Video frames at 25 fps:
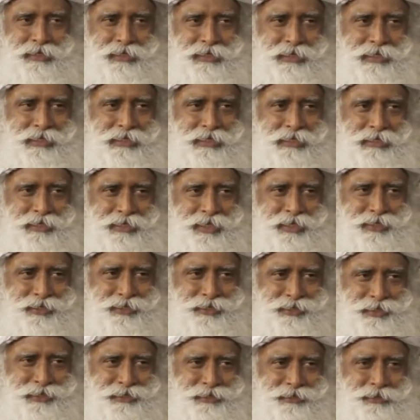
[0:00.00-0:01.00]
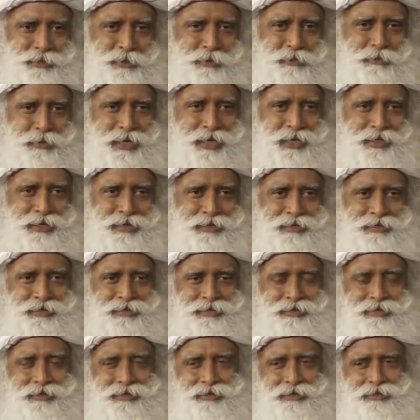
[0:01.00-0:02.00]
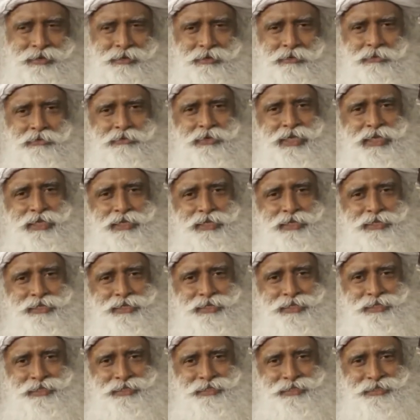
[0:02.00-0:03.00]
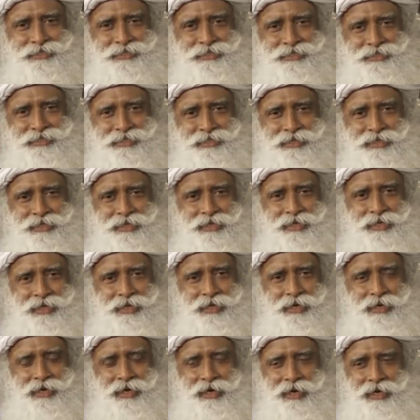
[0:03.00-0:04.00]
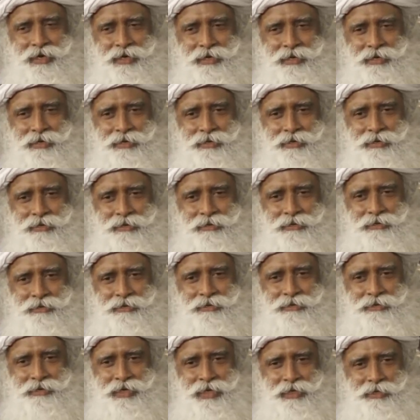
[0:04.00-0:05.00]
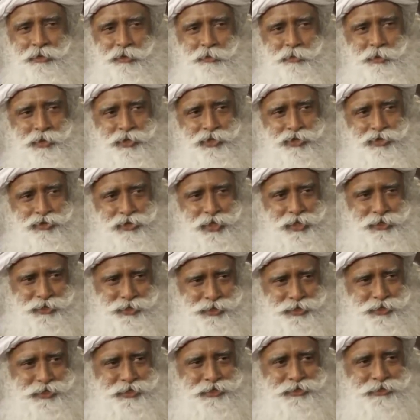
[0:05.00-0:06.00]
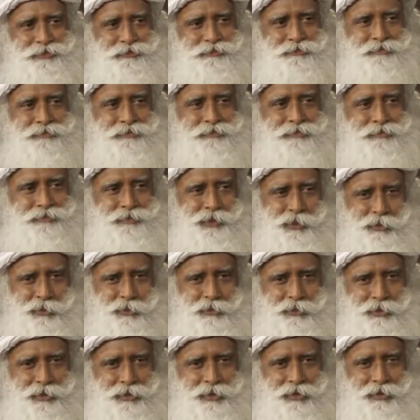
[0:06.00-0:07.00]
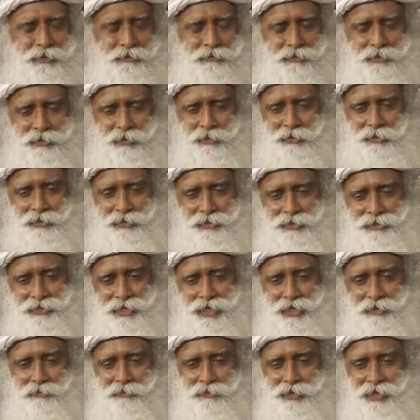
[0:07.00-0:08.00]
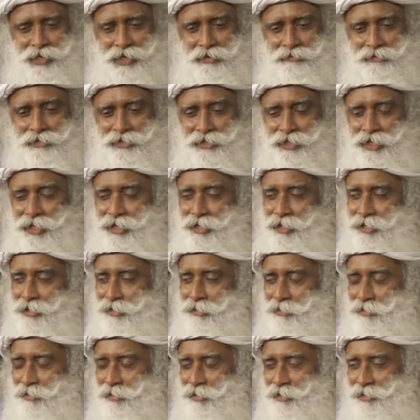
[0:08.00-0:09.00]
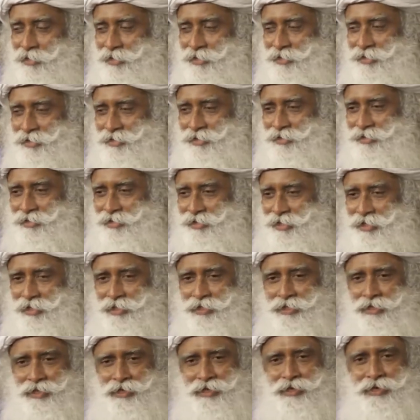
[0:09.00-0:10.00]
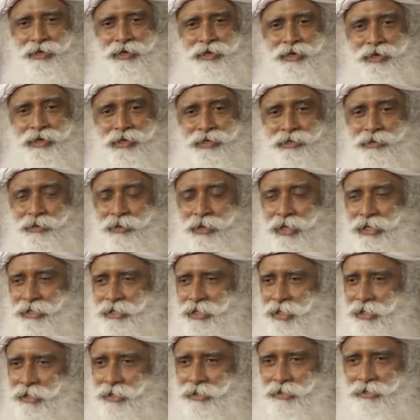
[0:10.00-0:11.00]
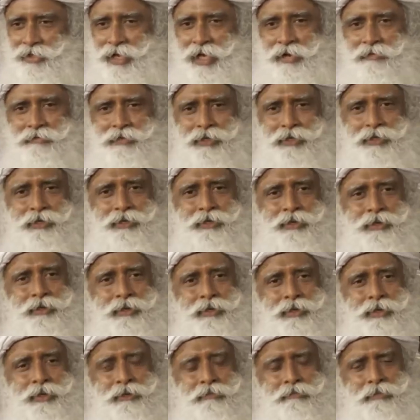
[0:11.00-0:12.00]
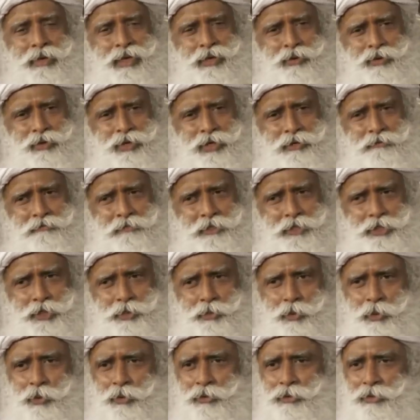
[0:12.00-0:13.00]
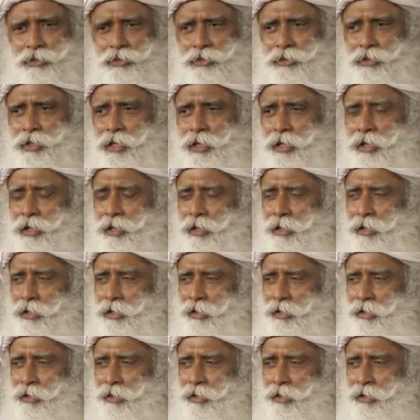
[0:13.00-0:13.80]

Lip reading: little tested. So my weakness is, I like to be stretched, you know. For all the time when I was riding across India and later on I started driving, my only wish was that